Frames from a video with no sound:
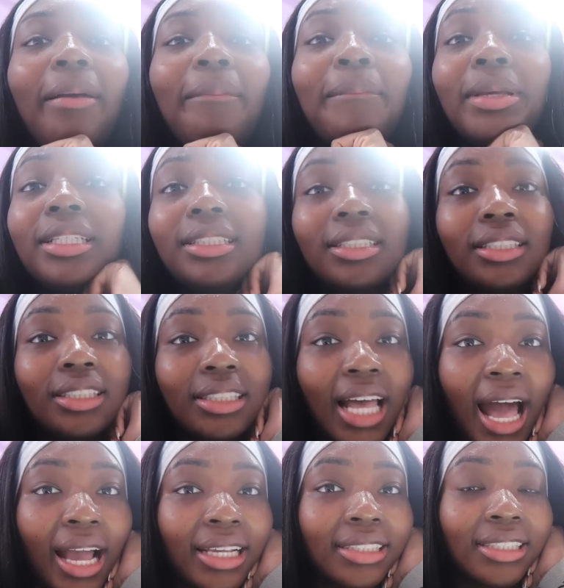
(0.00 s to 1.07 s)
I missed
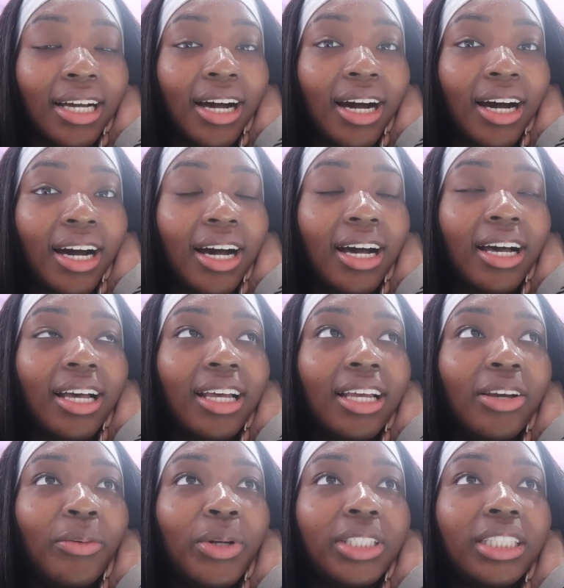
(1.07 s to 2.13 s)
Saks, uh,
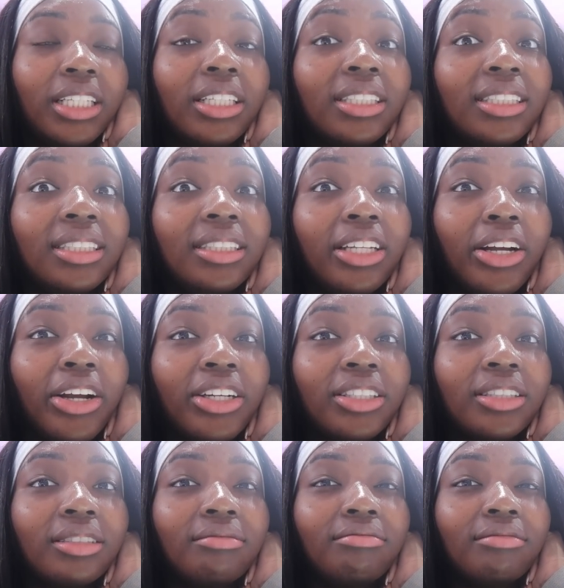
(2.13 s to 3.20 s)
what is this, their
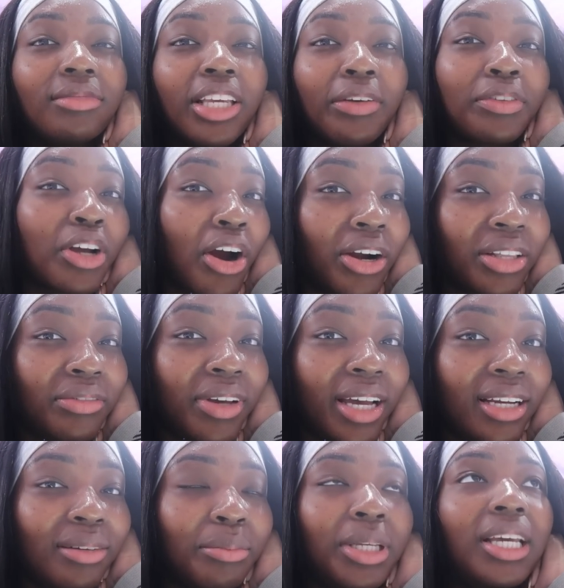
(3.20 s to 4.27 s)
gift card
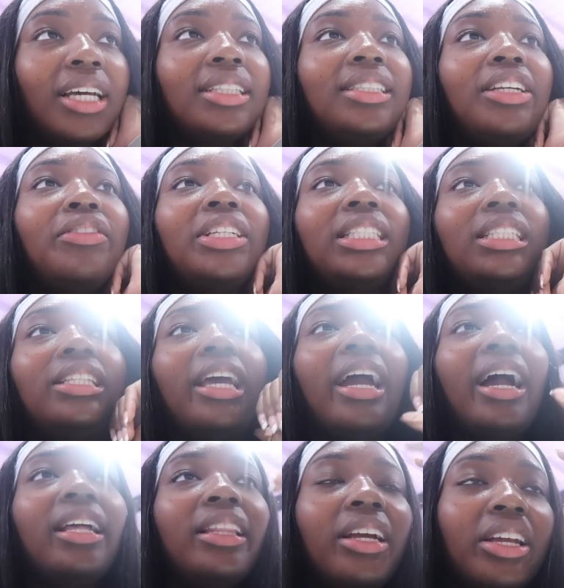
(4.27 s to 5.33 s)
event because they recently
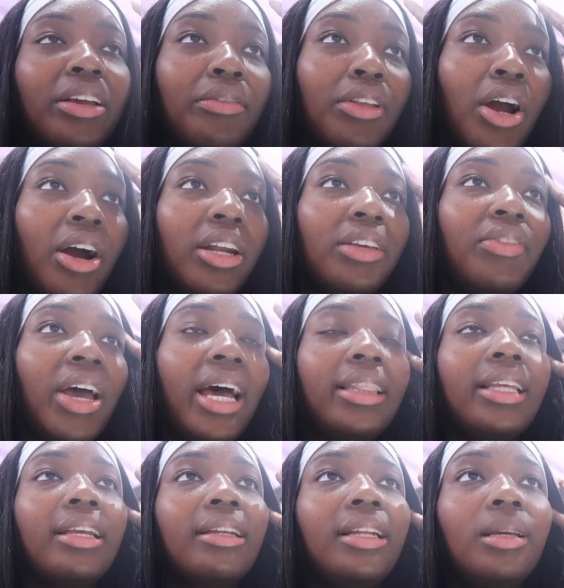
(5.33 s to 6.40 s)
had their gift card event. I
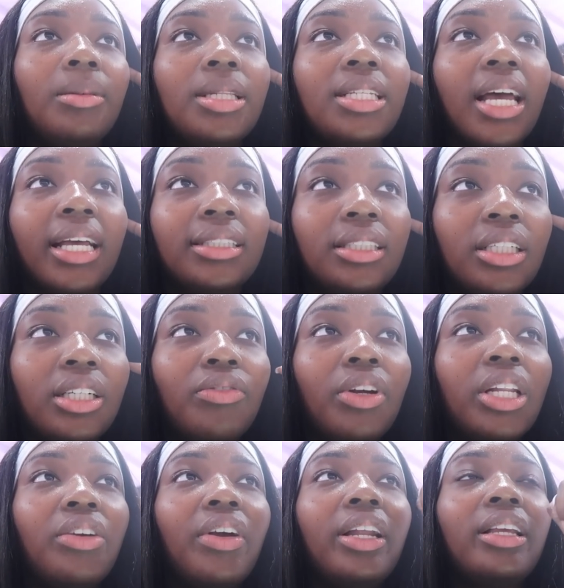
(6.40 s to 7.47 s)
think Neiman's has their
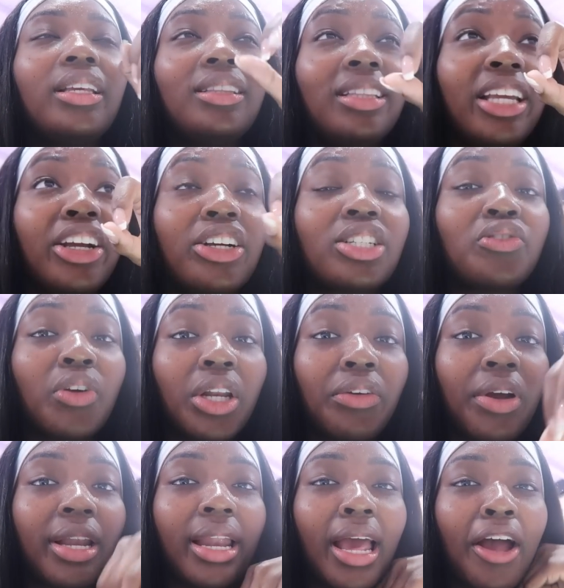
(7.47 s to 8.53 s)
running right, theirs running
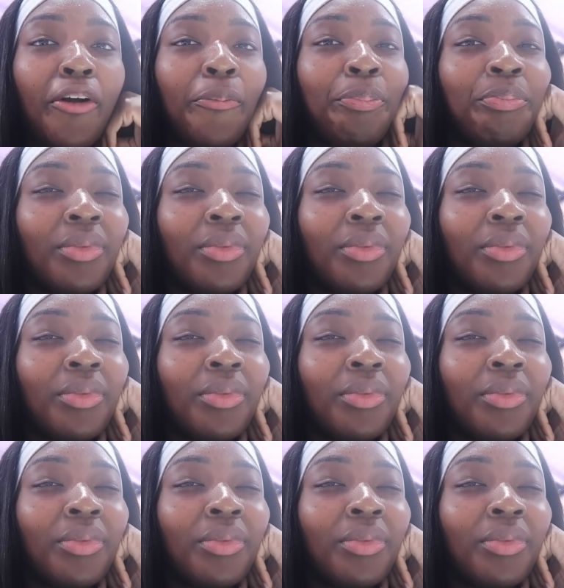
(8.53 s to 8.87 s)
right now.